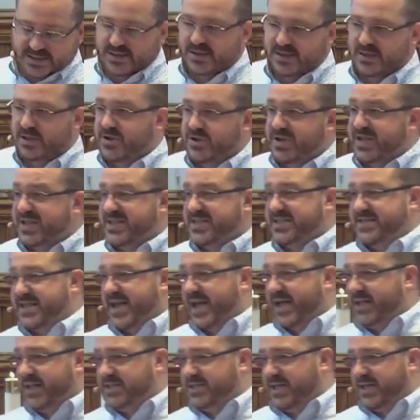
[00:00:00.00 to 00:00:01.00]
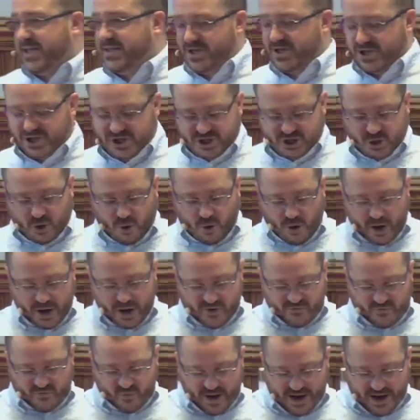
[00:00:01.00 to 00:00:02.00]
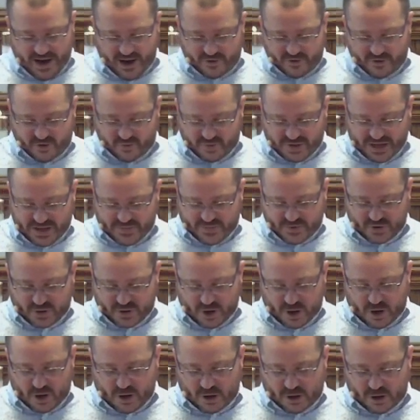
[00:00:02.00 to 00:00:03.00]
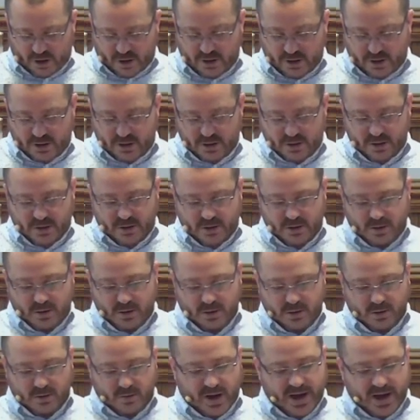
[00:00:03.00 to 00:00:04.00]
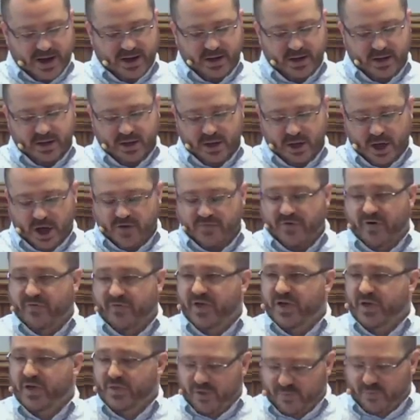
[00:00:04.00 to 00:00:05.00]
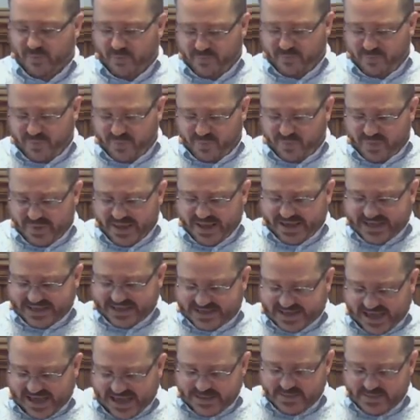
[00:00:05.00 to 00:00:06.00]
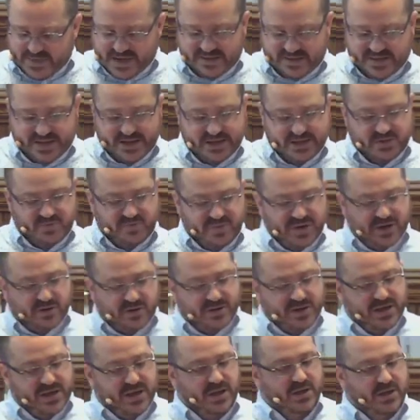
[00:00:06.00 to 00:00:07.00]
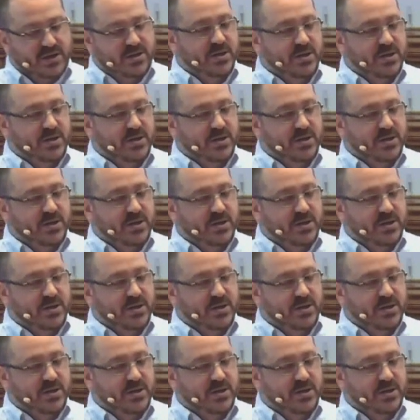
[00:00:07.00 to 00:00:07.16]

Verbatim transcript: You get a sense in this story of where the people are, right? Of, of the, the excitement that is building.